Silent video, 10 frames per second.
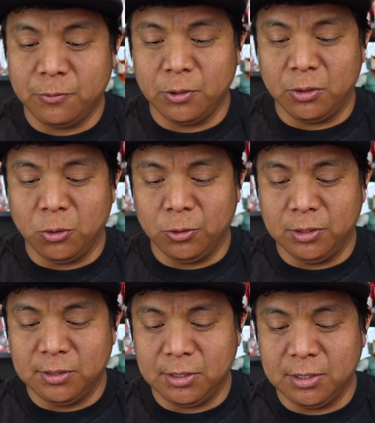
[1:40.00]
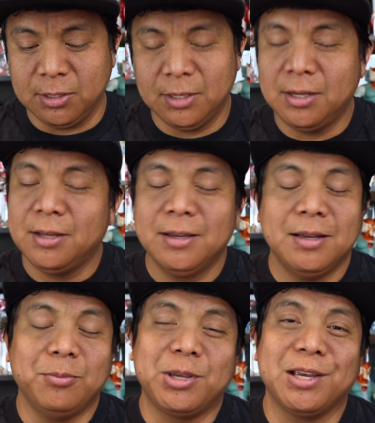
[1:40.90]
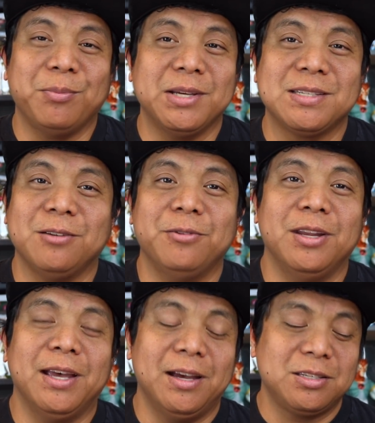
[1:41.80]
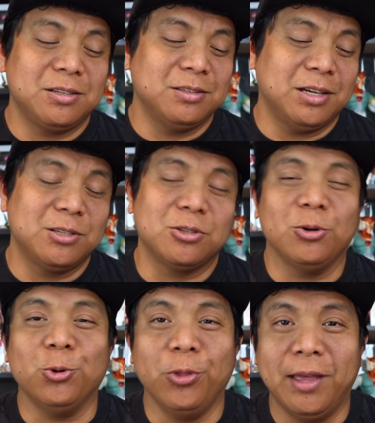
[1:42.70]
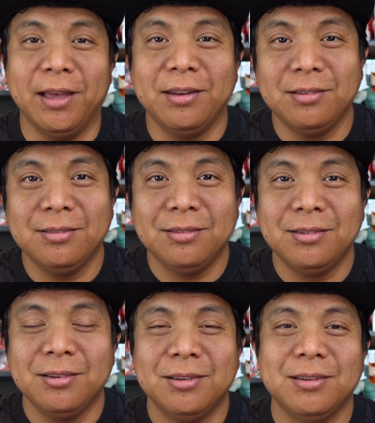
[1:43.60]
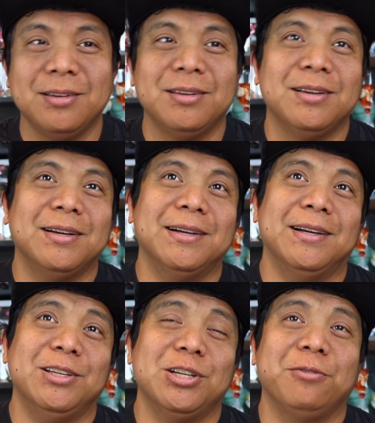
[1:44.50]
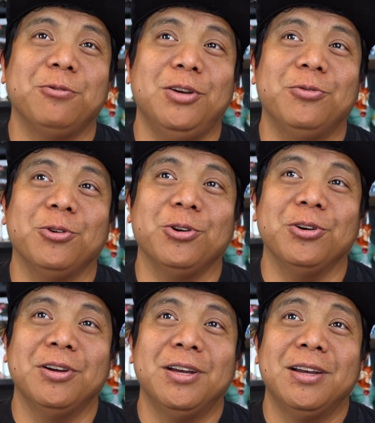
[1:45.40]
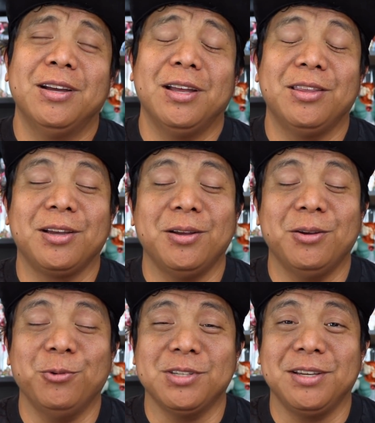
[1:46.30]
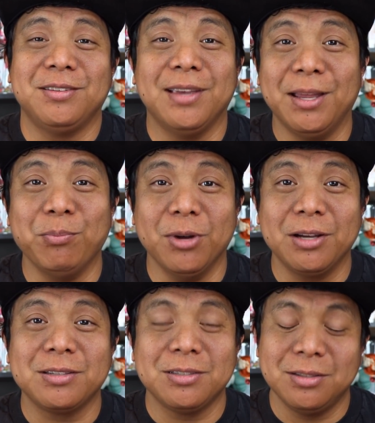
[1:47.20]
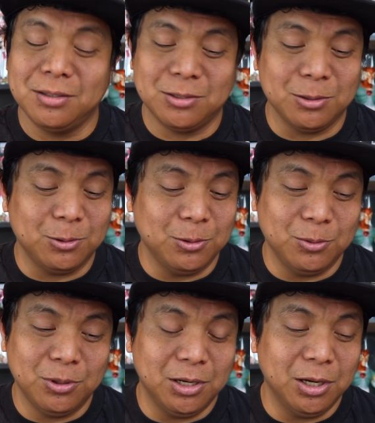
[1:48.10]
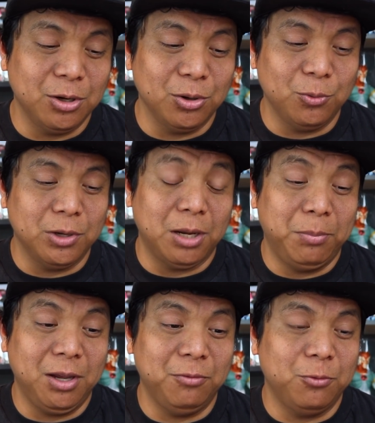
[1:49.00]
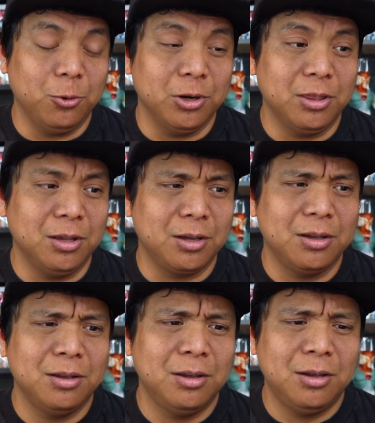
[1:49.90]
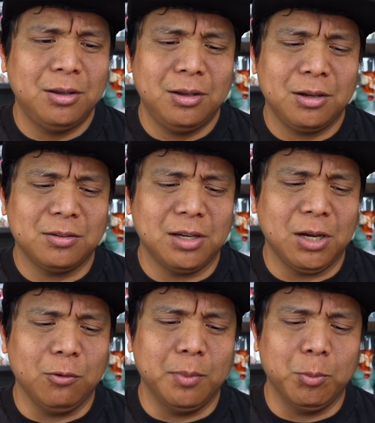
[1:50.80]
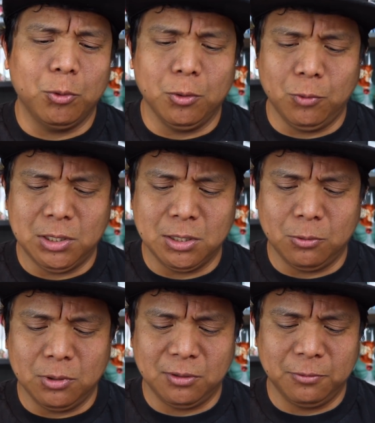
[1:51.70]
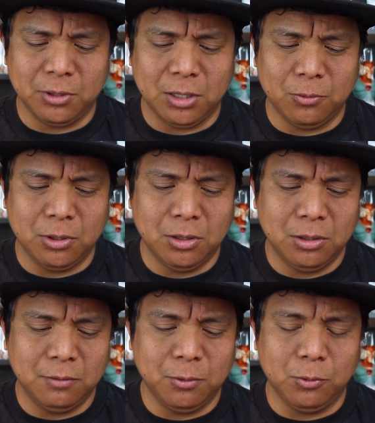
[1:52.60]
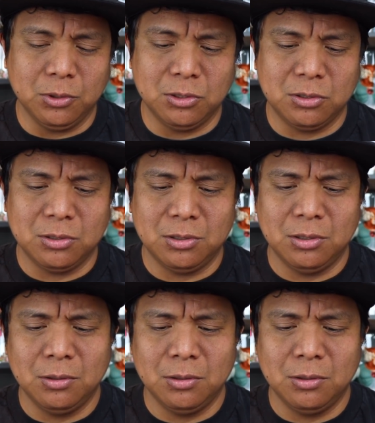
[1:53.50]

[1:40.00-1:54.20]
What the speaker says: for the golden ticket. I'm kicking myself in the ass because I sold that Jeffrey for, I think it was like $10, so under what I paid for, I think, because I can't remember what retail was for that one, if it was